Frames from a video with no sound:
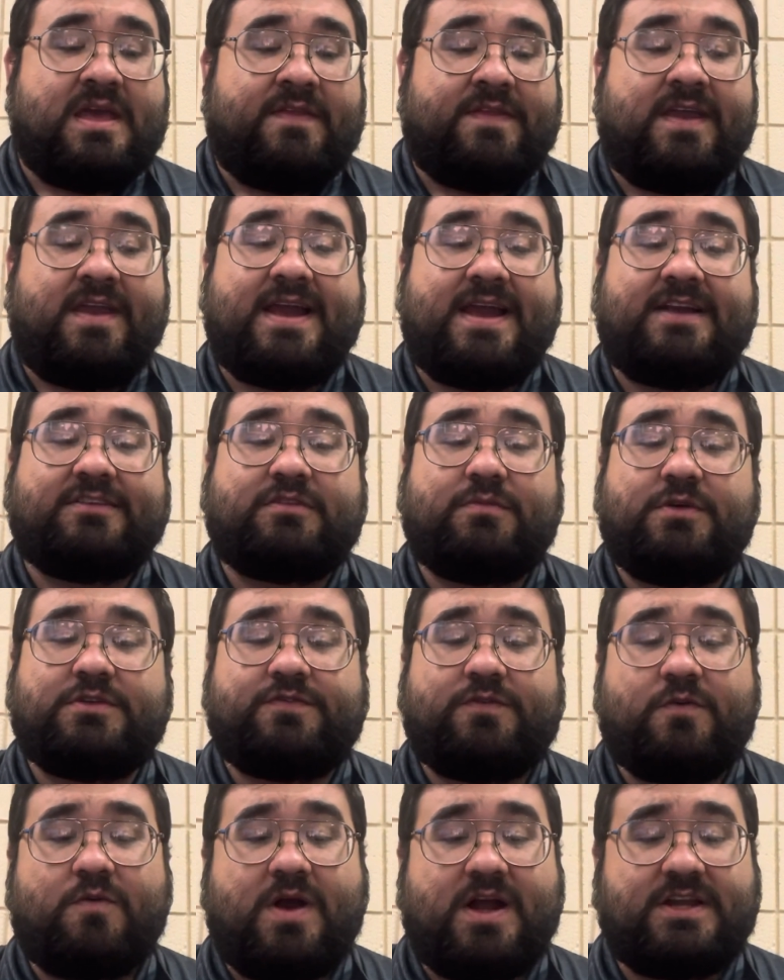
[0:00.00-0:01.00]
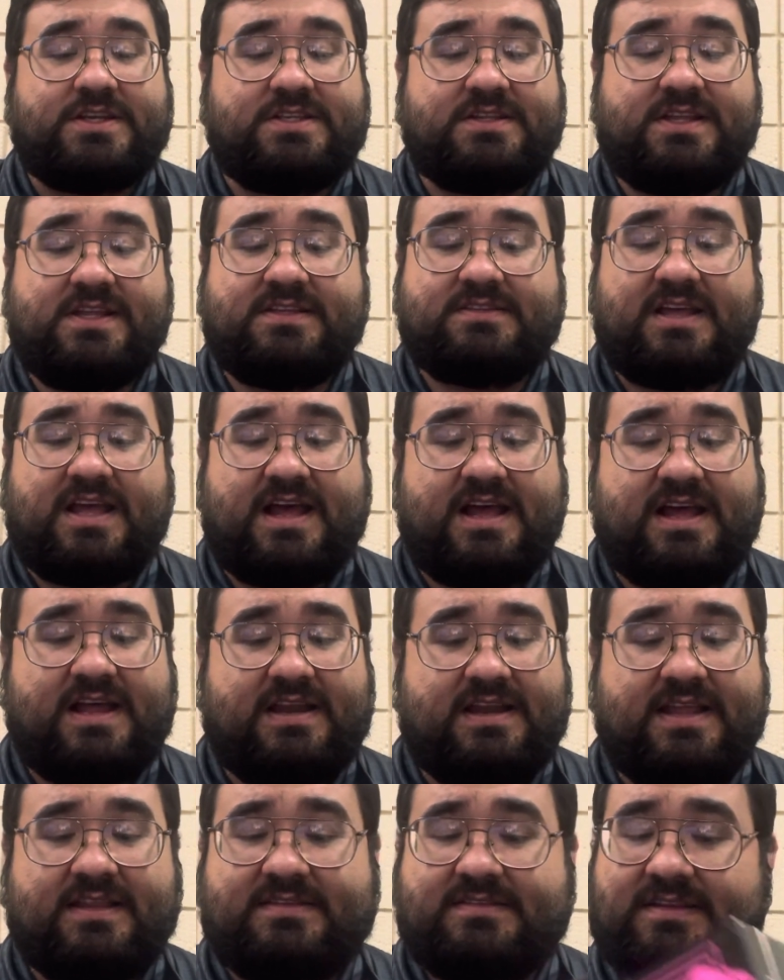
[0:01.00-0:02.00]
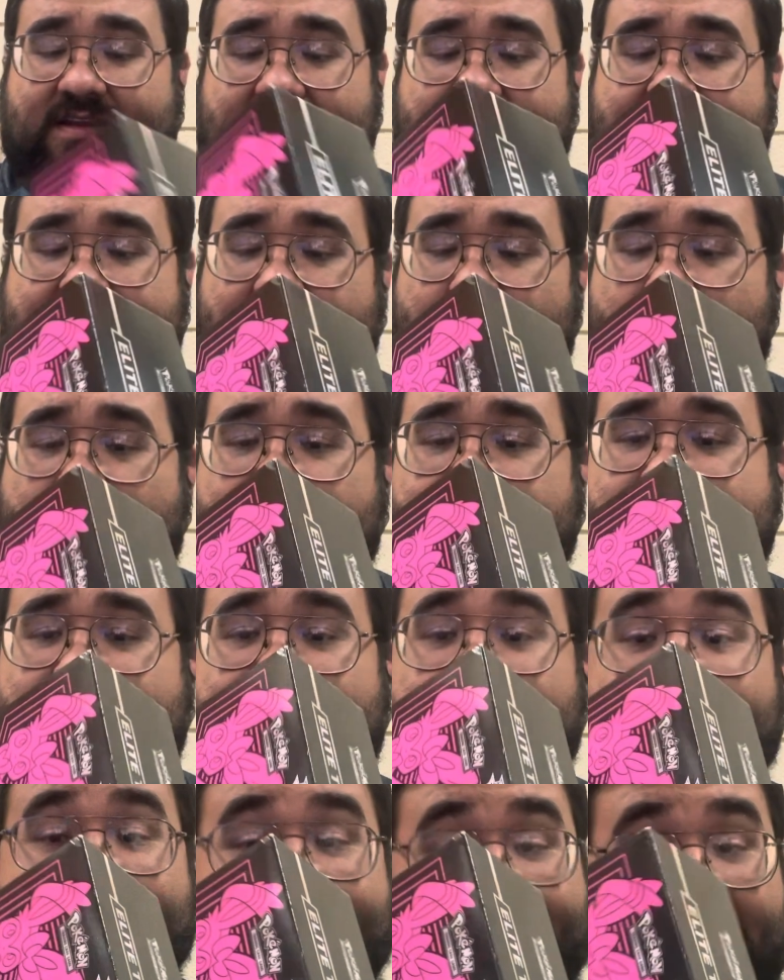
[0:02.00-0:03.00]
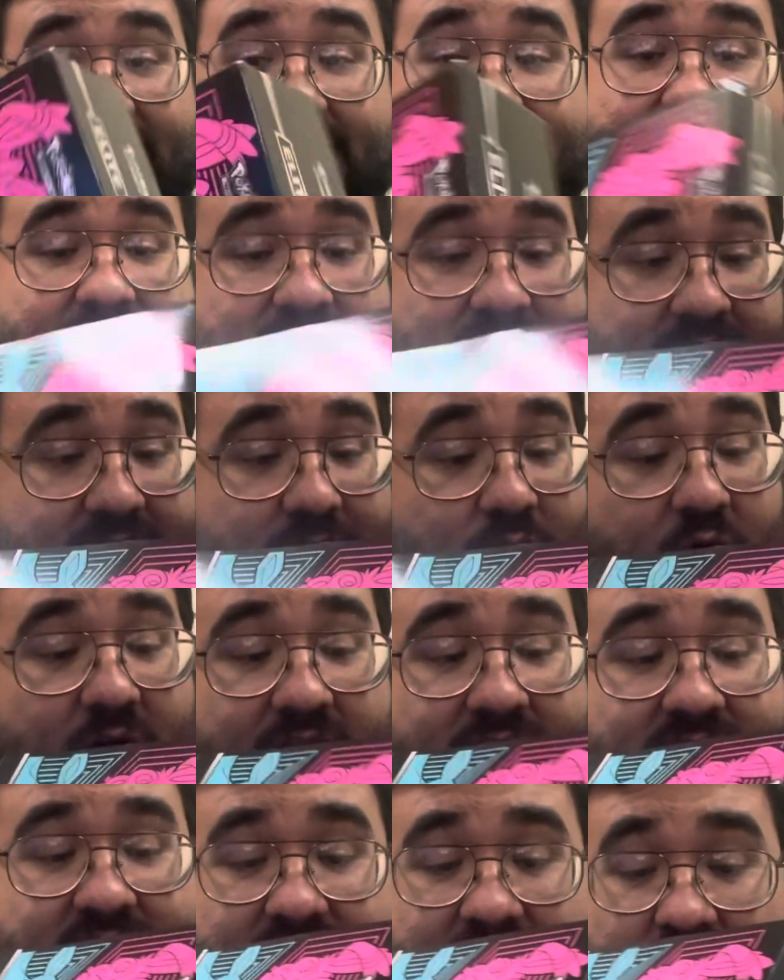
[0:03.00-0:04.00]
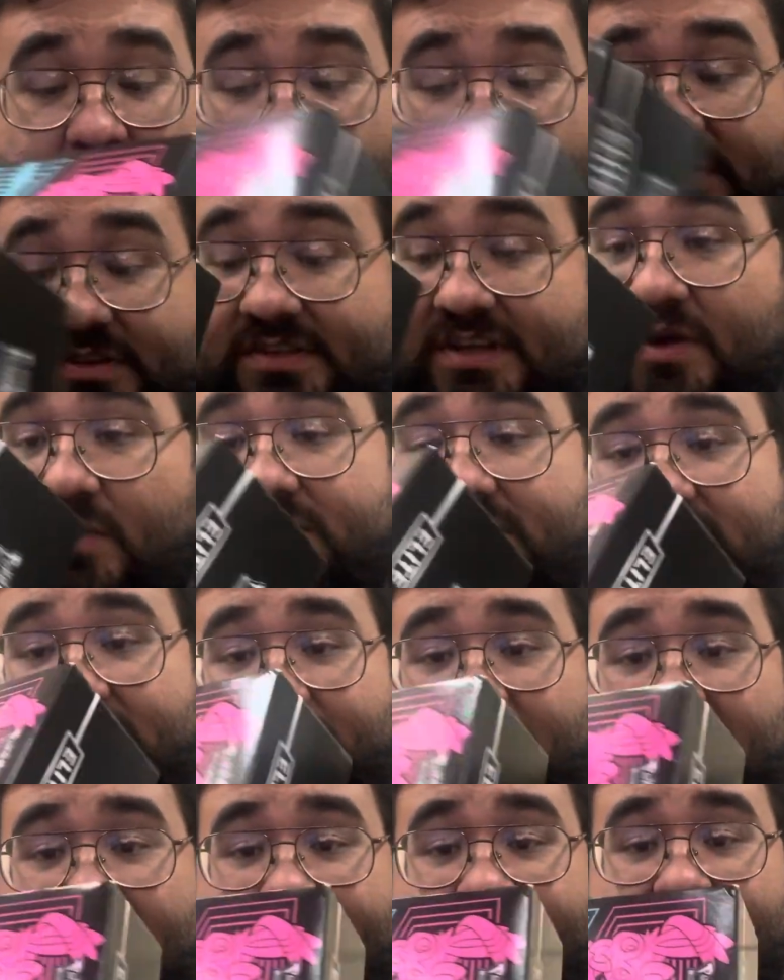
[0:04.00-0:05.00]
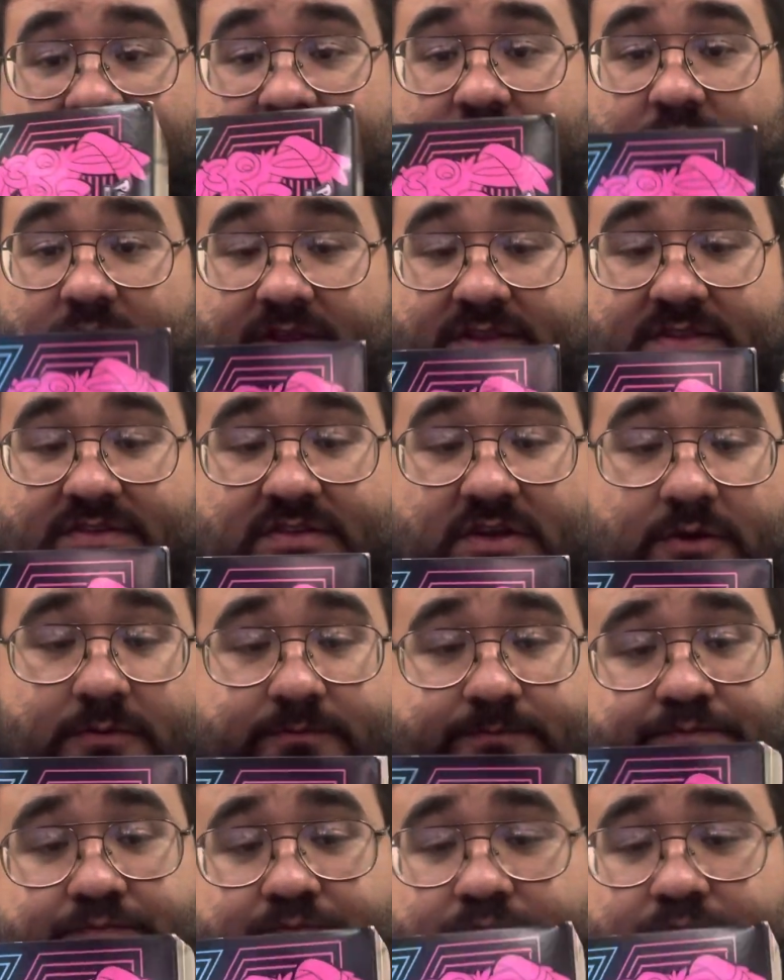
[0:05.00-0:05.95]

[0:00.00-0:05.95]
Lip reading: Thank you guys so much for watching this. Let's watch or see what this box comes with. So,